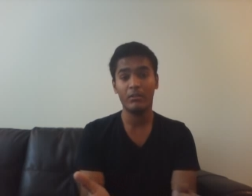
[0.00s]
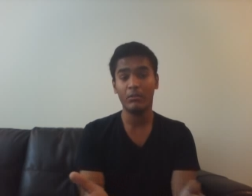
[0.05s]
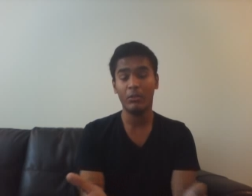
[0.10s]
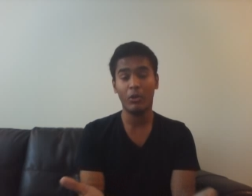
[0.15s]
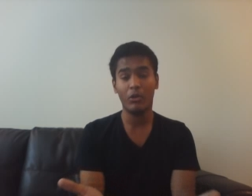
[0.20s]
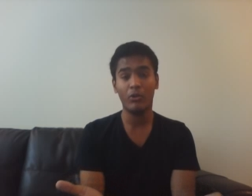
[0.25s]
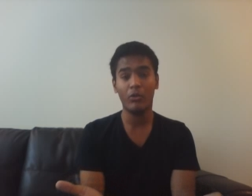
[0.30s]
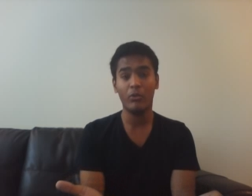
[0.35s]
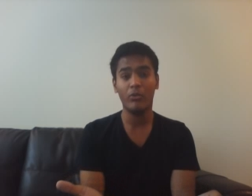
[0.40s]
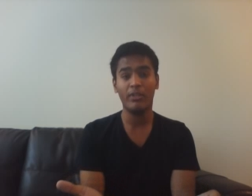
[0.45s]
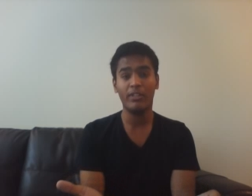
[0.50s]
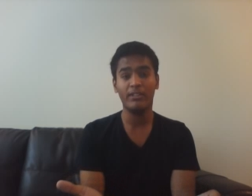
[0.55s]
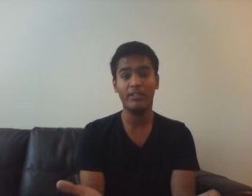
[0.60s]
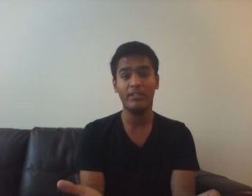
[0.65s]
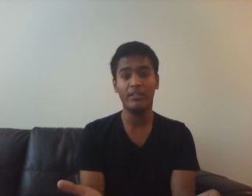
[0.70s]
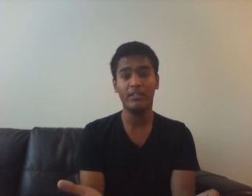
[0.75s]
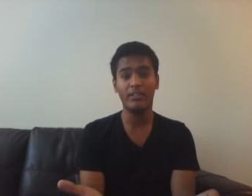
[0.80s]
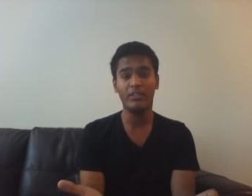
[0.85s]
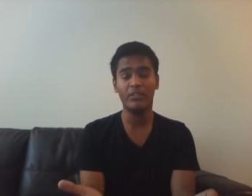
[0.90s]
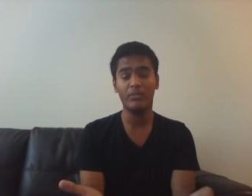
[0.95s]
not only
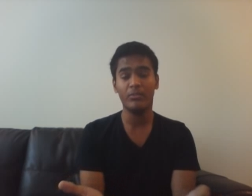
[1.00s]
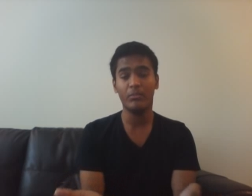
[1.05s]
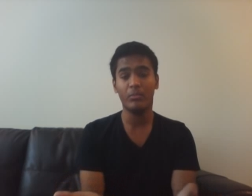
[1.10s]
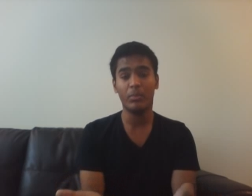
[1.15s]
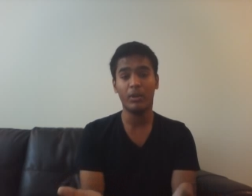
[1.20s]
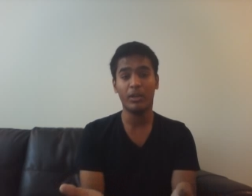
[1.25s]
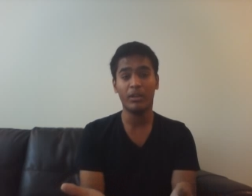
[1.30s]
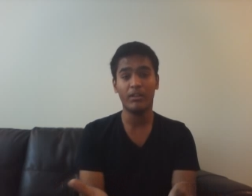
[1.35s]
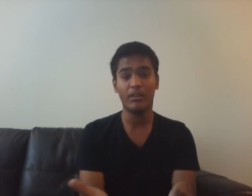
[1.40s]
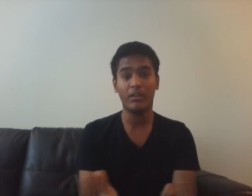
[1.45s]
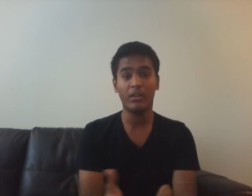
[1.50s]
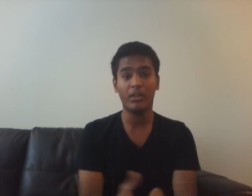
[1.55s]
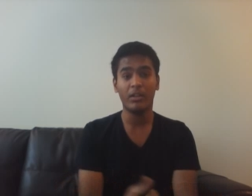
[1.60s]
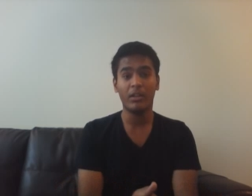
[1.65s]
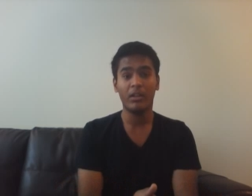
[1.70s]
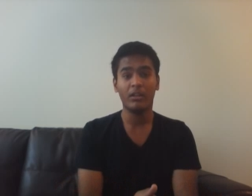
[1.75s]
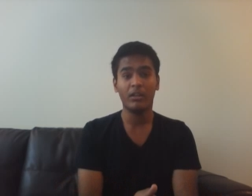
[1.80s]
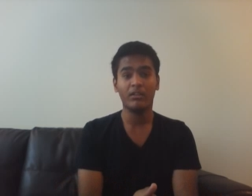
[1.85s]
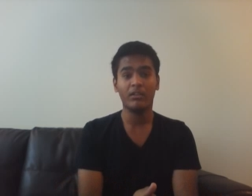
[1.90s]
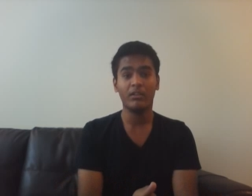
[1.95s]
this but
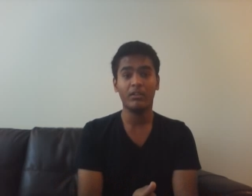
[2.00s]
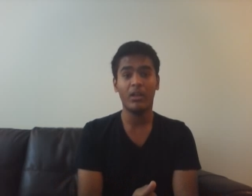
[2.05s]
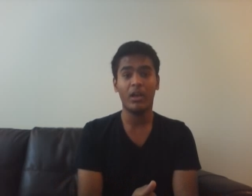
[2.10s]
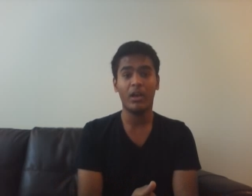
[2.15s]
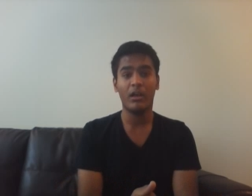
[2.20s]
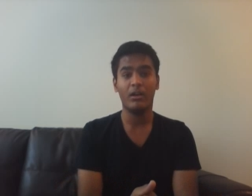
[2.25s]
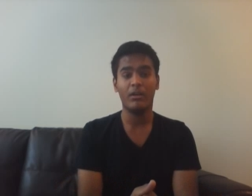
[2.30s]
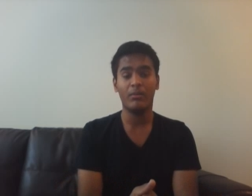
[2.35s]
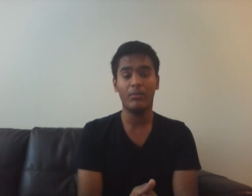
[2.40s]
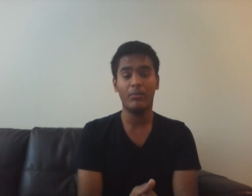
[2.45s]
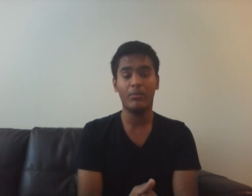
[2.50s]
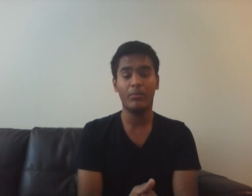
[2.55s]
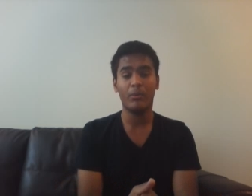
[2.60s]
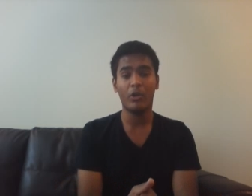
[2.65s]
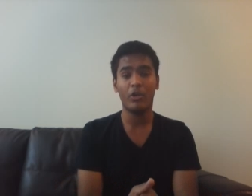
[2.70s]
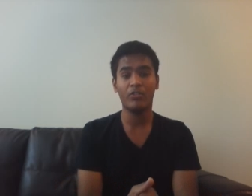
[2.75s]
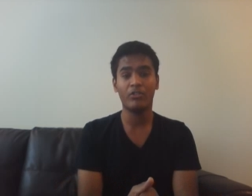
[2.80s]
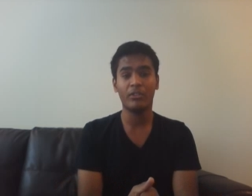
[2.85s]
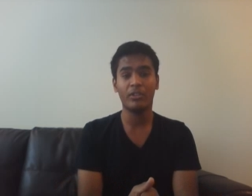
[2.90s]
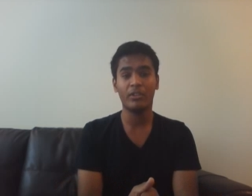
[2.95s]
our
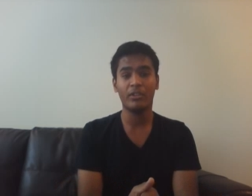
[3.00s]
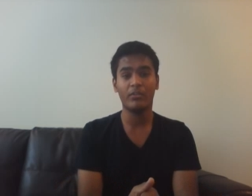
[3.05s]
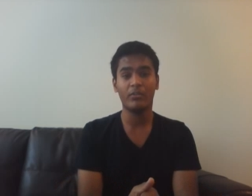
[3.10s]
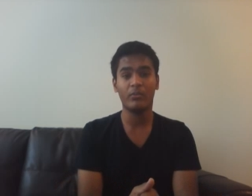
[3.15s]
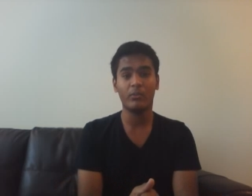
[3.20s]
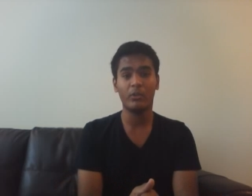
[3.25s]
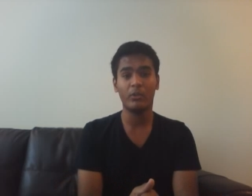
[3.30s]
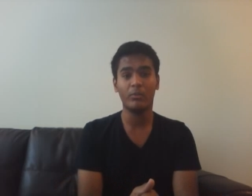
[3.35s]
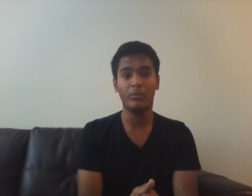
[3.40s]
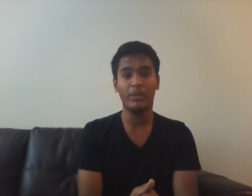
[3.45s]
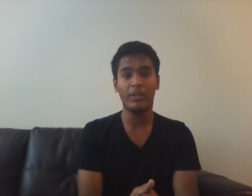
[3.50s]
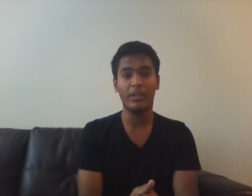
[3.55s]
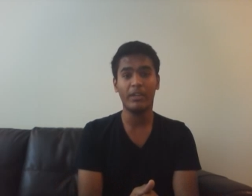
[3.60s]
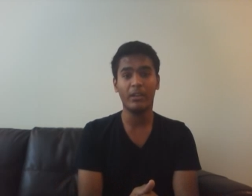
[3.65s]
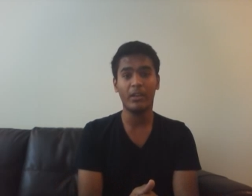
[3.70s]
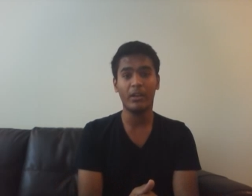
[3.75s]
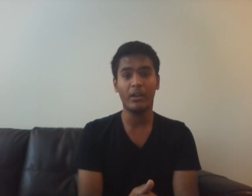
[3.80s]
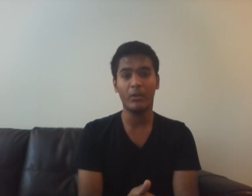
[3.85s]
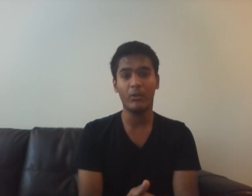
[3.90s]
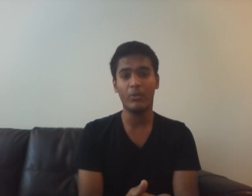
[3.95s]
project will
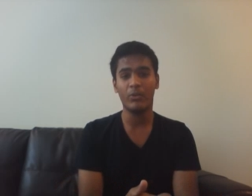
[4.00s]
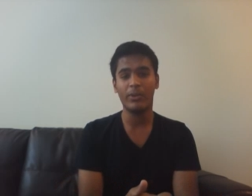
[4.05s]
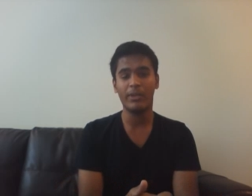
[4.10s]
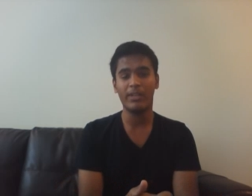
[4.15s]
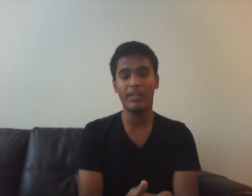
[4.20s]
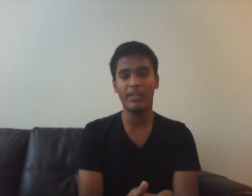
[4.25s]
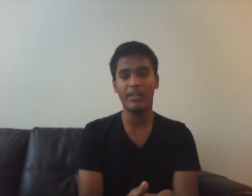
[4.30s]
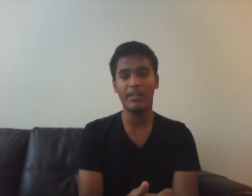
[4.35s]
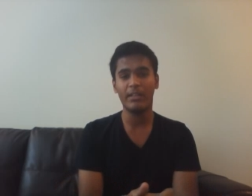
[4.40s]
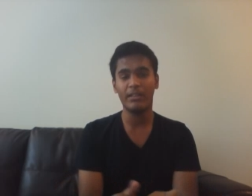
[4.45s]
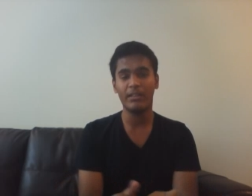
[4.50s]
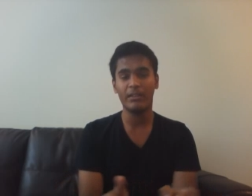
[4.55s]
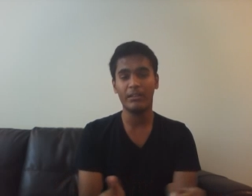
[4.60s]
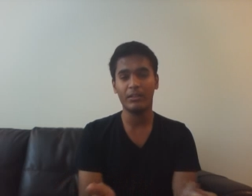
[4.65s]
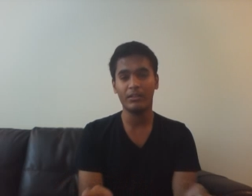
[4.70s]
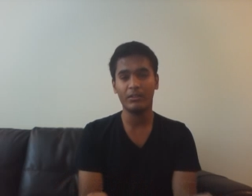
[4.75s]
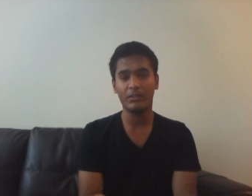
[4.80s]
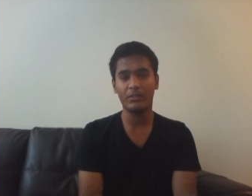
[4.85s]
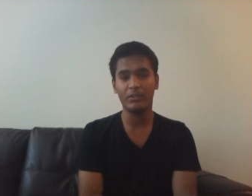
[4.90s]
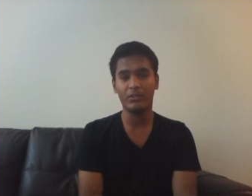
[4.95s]
be a really
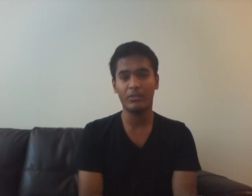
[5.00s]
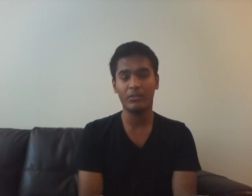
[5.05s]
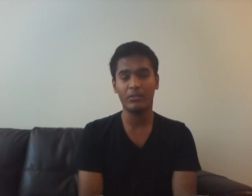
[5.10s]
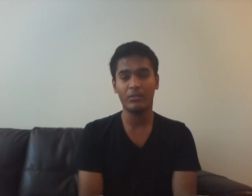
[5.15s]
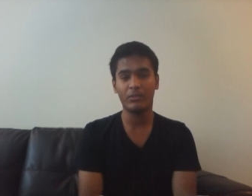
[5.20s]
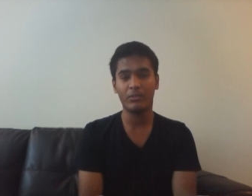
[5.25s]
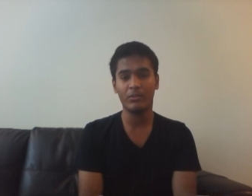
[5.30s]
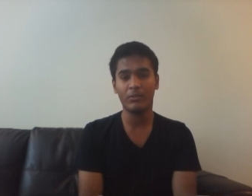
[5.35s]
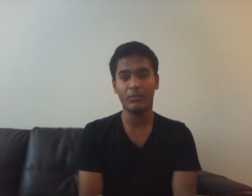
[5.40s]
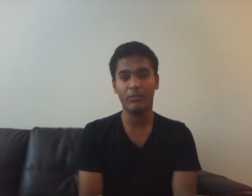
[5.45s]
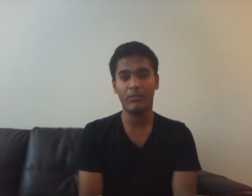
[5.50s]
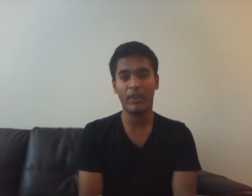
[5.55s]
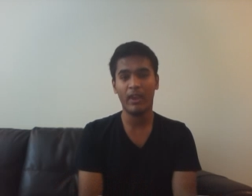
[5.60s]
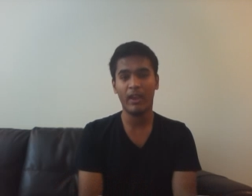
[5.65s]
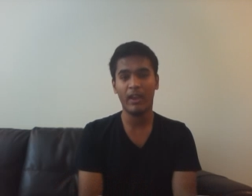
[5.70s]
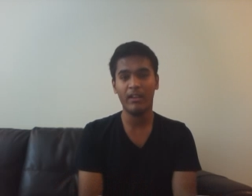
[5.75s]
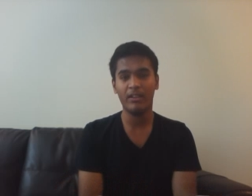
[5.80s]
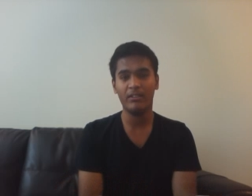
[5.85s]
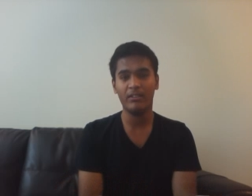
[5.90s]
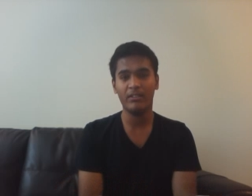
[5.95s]

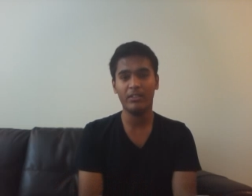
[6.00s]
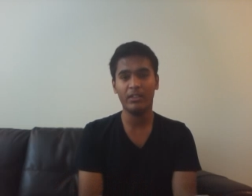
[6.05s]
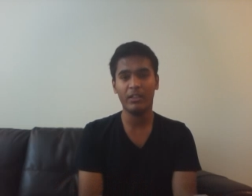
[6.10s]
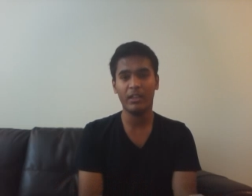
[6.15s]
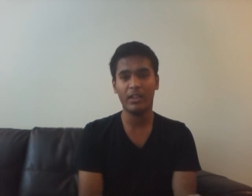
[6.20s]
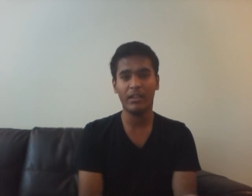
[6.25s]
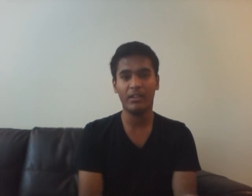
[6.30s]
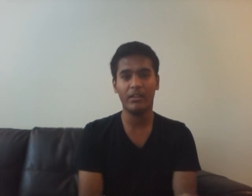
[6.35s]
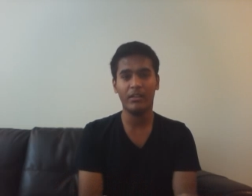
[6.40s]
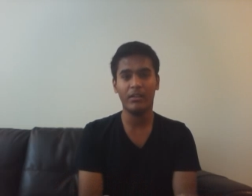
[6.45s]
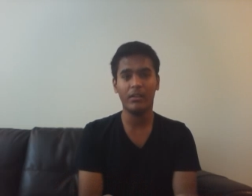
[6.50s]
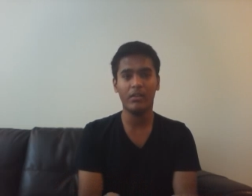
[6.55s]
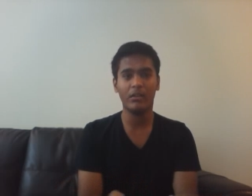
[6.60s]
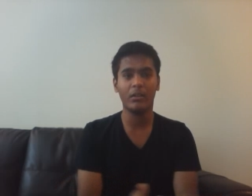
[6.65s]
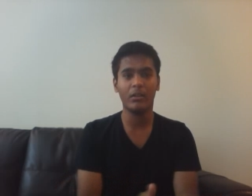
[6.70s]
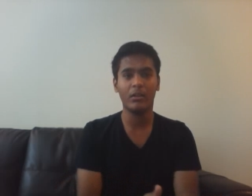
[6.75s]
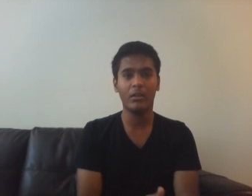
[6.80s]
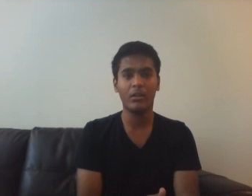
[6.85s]
fast and